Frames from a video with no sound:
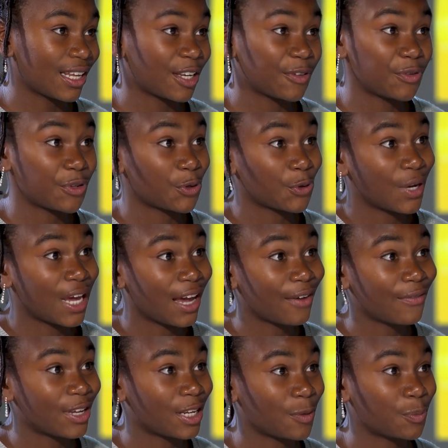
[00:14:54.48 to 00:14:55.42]
And if you don't
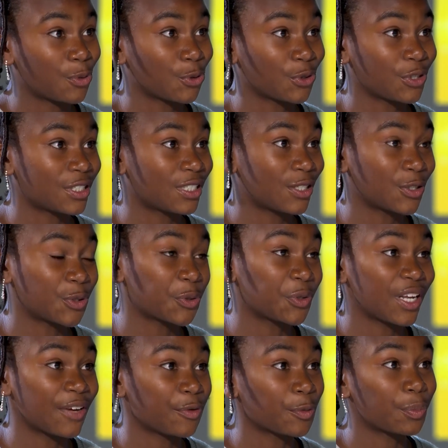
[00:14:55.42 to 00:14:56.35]
have any points, you
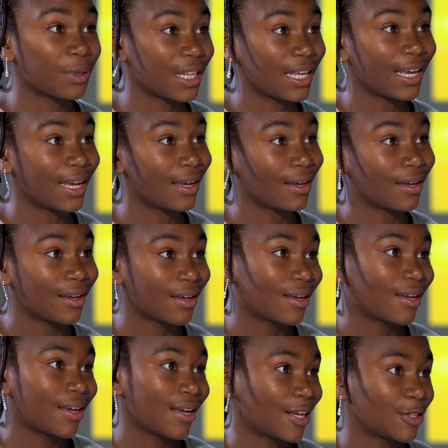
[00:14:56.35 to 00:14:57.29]
could never play
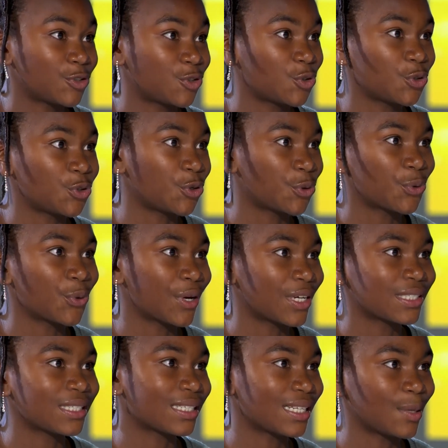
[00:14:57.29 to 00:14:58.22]
at Junior
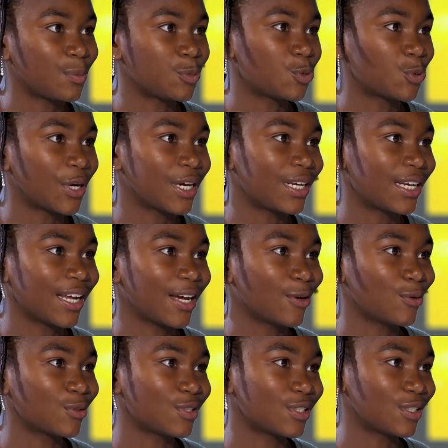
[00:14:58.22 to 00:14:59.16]
Grand Slams right
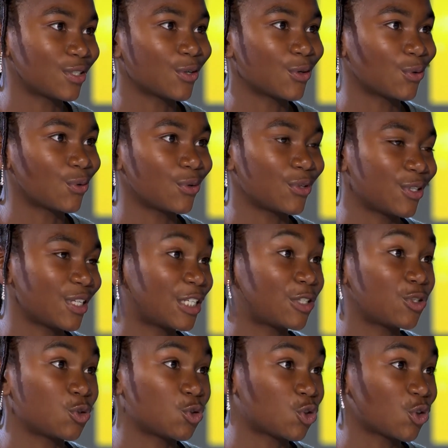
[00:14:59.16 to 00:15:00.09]
now. So you
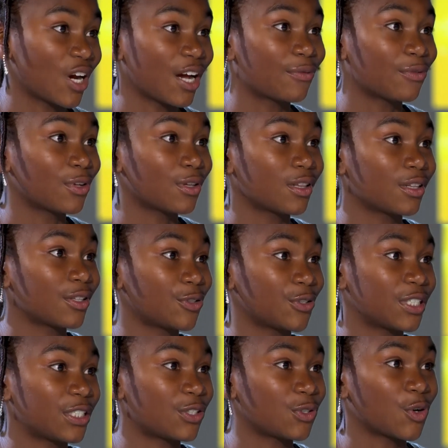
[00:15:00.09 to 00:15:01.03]
need to travel, you
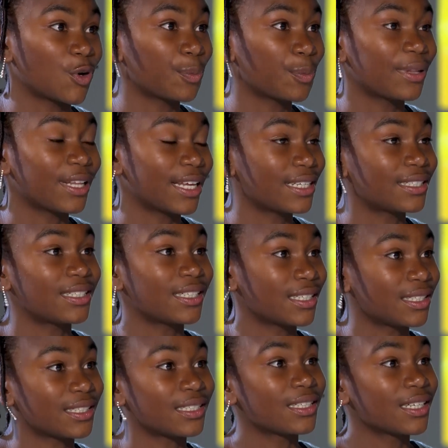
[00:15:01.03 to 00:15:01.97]
need to
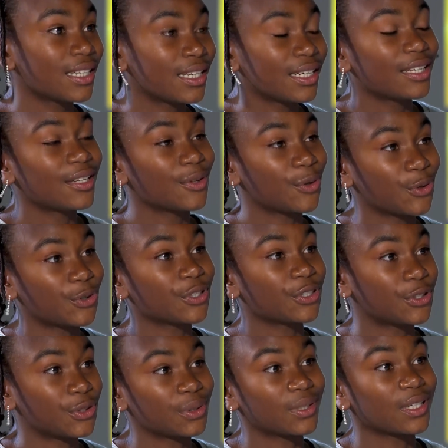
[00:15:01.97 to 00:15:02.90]
places in order
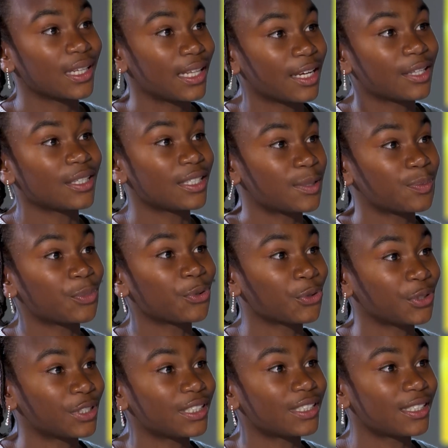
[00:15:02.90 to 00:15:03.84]
to collect these
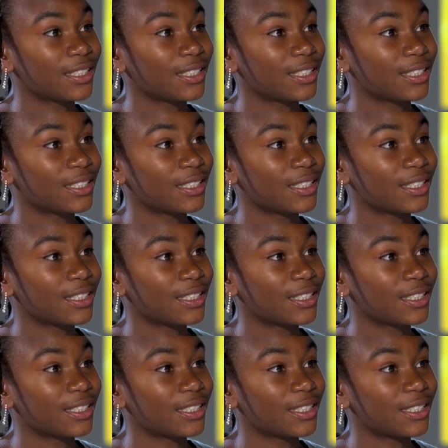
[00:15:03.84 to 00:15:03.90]
points.